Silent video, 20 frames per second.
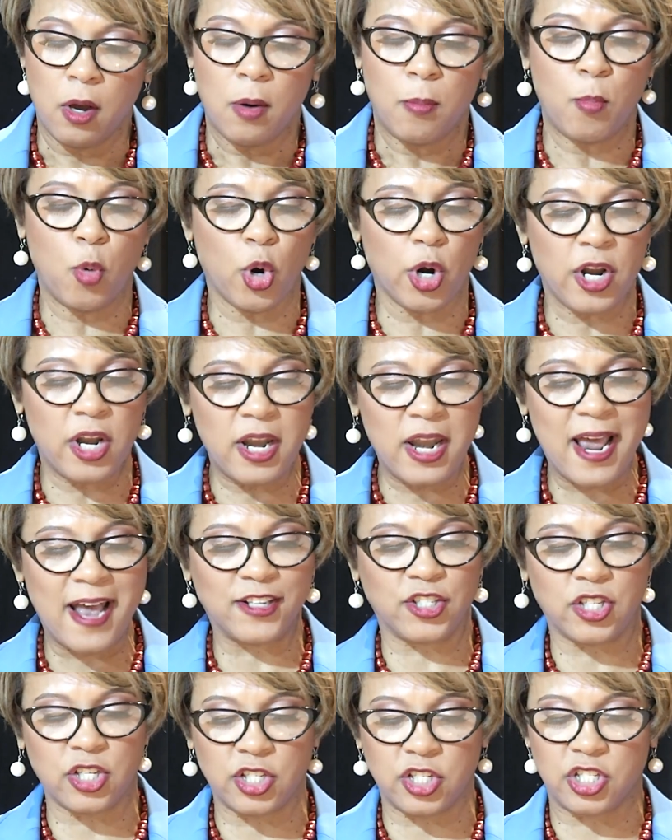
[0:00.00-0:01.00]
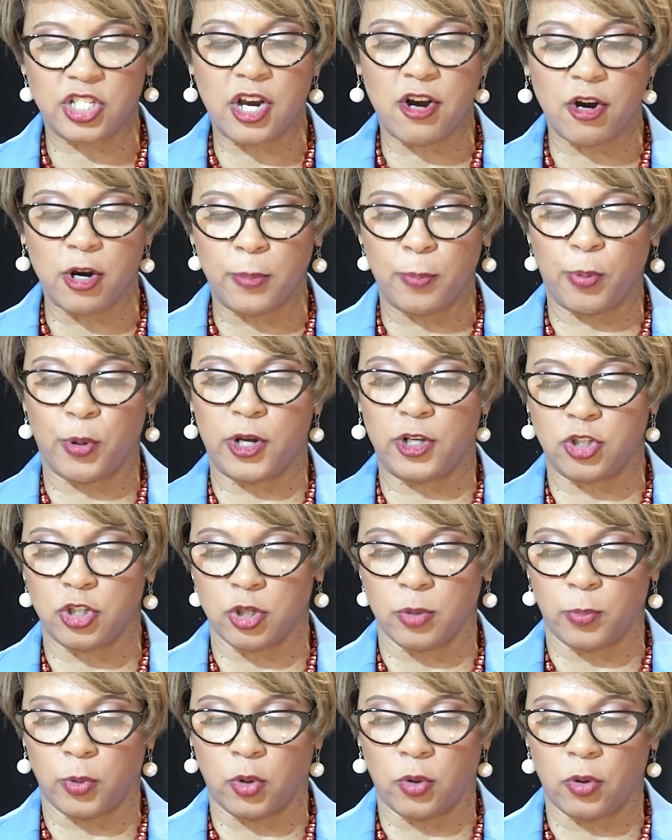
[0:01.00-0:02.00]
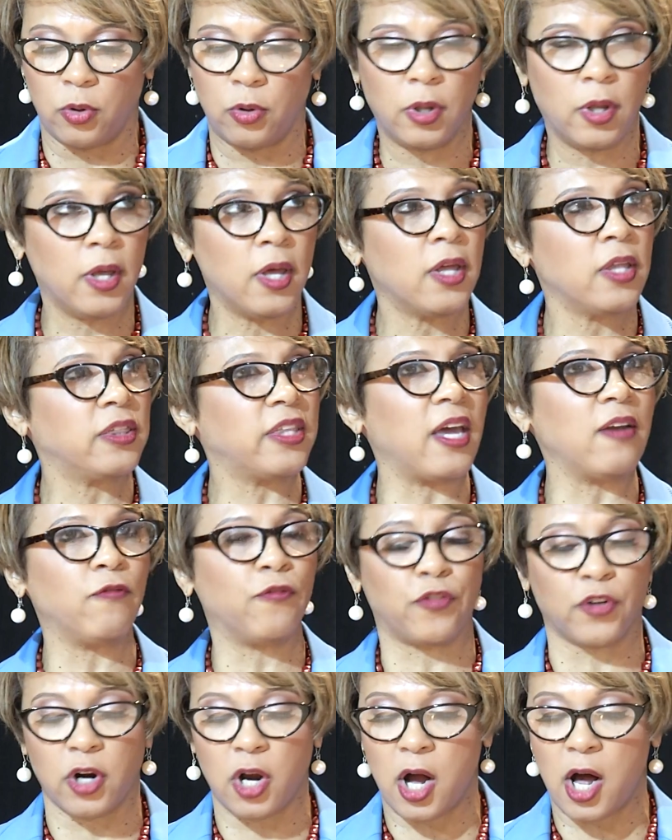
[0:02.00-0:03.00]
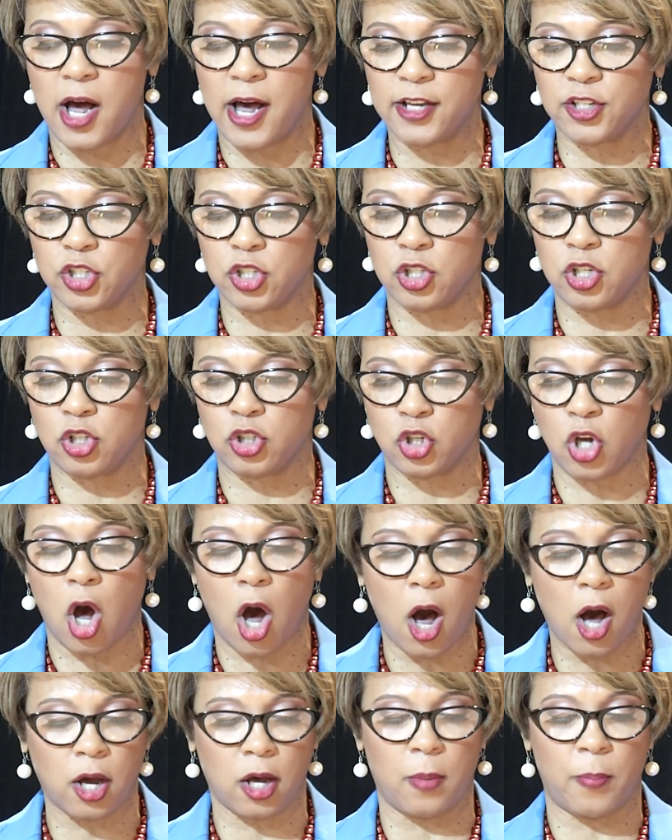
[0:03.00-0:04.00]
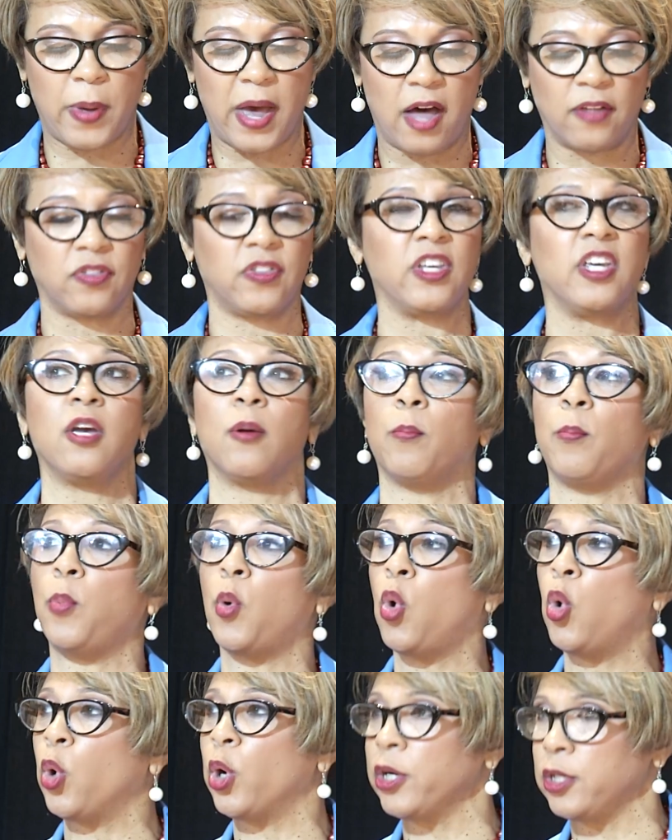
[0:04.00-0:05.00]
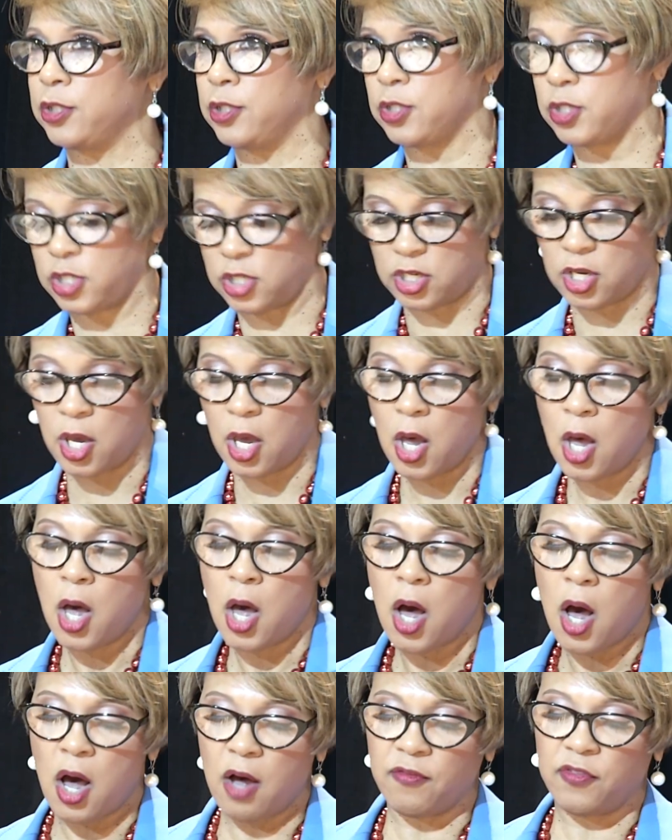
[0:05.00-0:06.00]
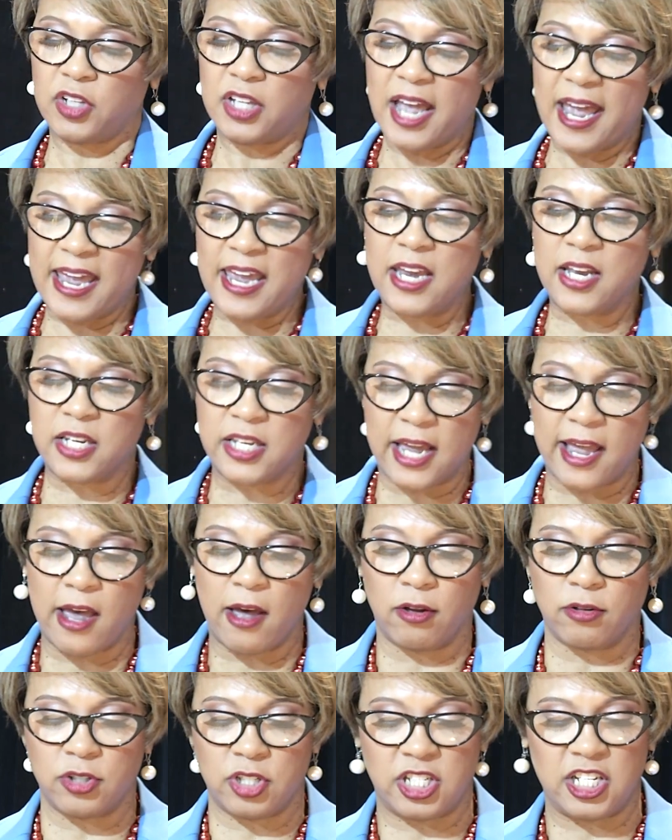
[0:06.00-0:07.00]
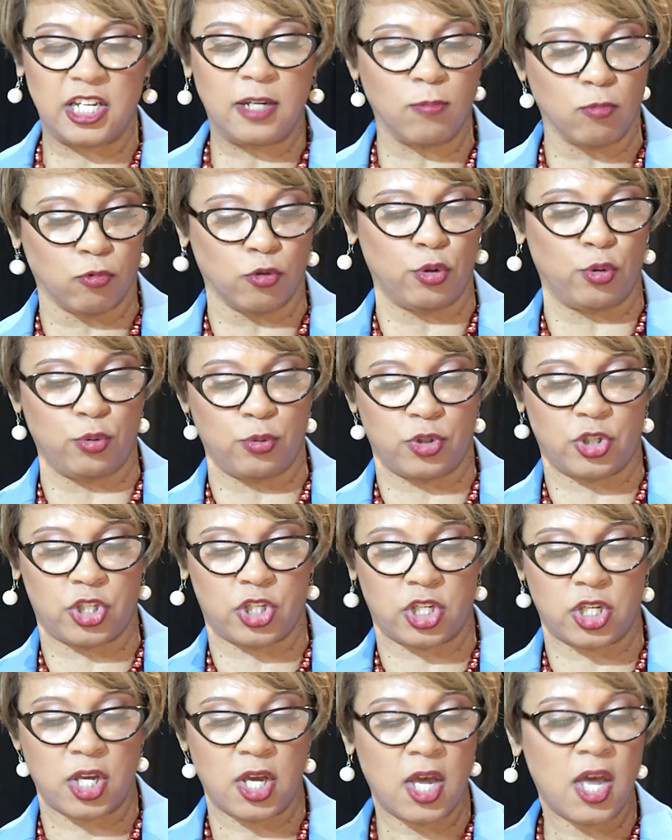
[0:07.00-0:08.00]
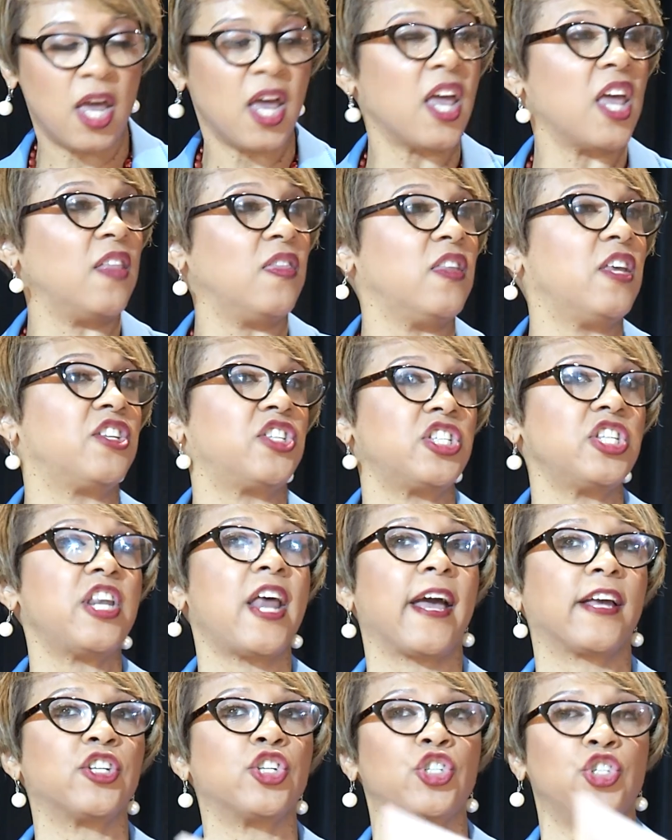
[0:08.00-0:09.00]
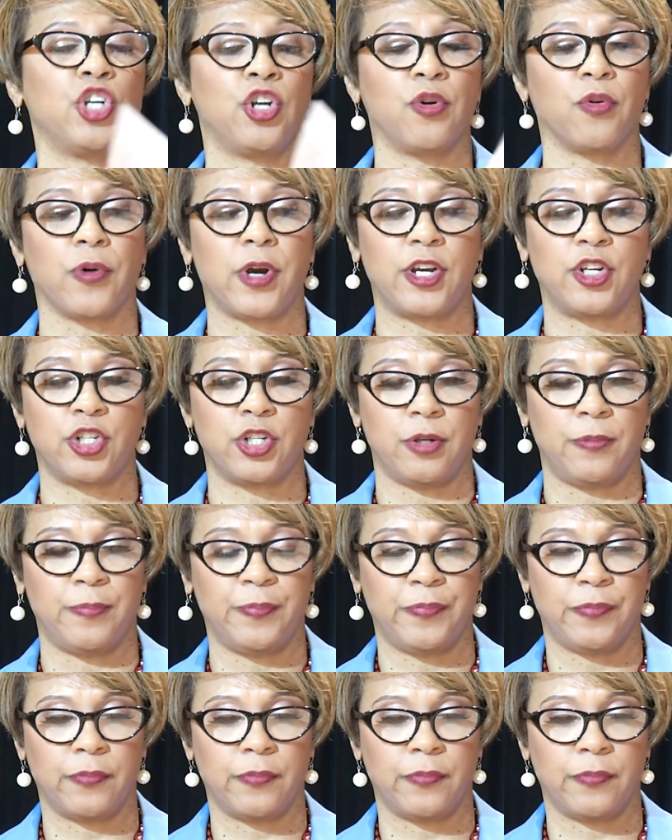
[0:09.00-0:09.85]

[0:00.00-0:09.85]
more necessary principle than for us to talk about the importance of laying down deep roots in this next generation.